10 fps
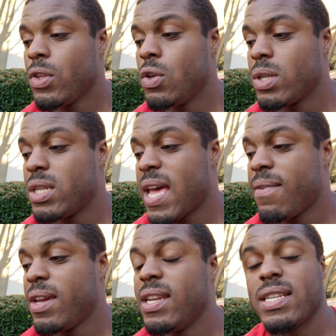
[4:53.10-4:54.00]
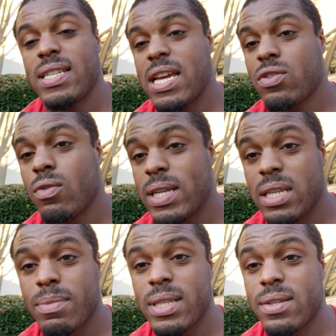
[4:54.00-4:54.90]
you want to have it in its natural
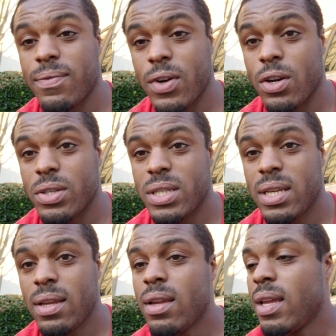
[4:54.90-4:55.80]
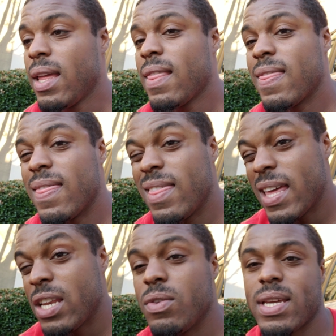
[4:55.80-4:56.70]
resting position first,
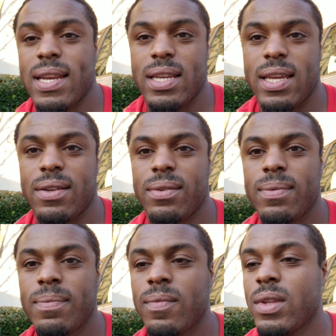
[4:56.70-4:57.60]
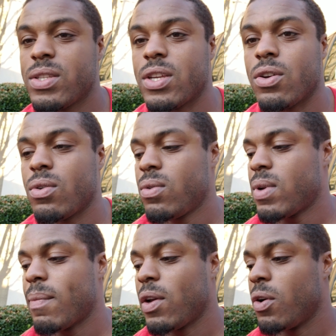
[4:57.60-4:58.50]
then you tighten it down. So
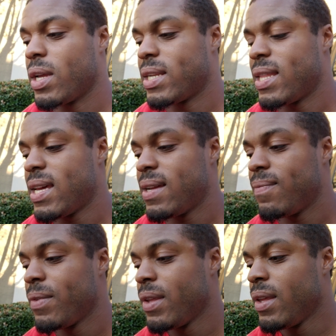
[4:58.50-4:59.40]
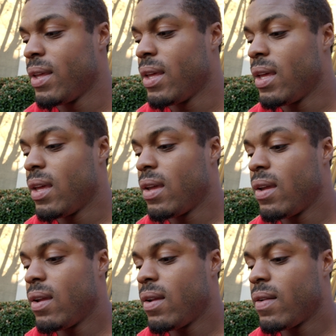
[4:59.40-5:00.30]
I'm gonna go get to that,
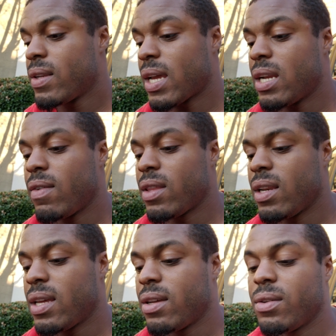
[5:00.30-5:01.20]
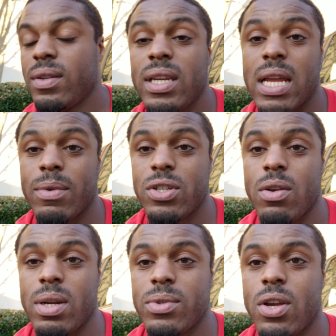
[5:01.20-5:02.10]
tighten everything down, and I'm gonna show you
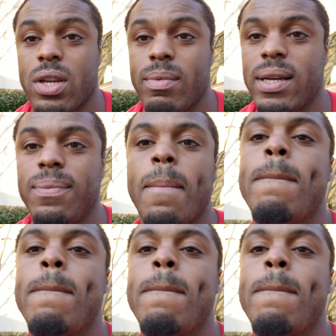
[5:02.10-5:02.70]
what I'm talking about.